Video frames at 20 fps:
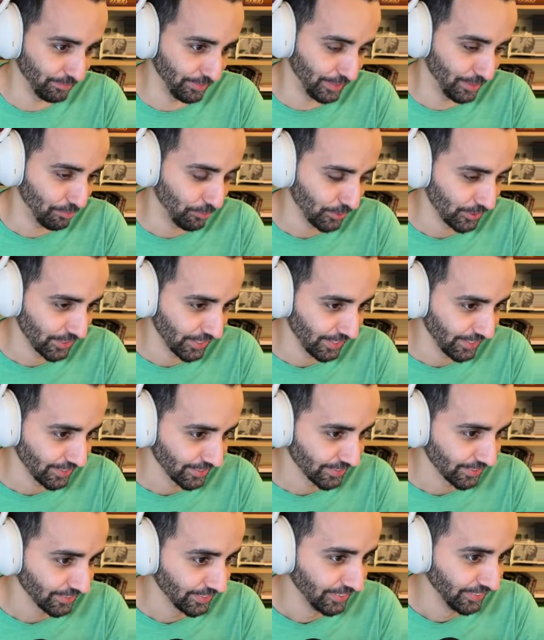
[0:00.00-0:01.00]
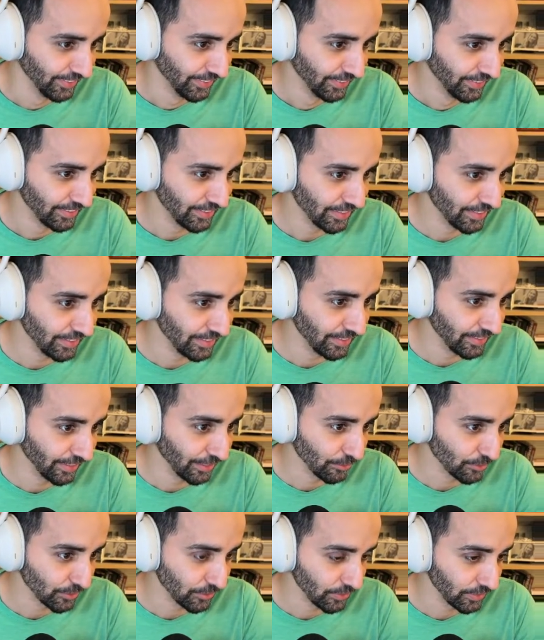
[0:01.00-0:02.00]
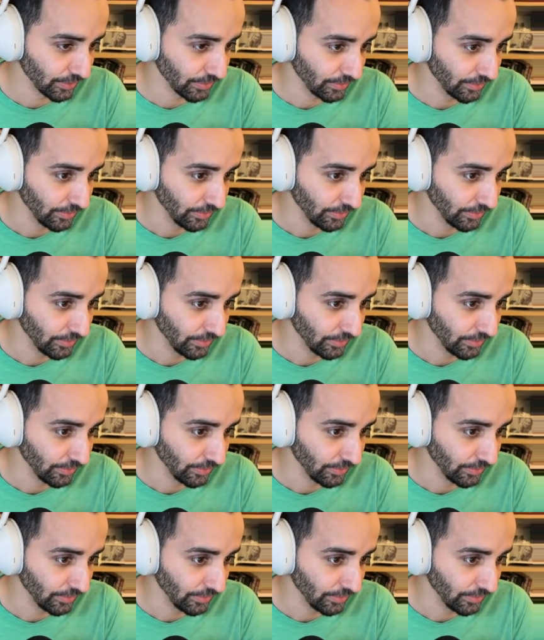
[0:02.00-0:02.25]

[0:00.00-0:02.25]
Portuguese. Didn't think I was doing that.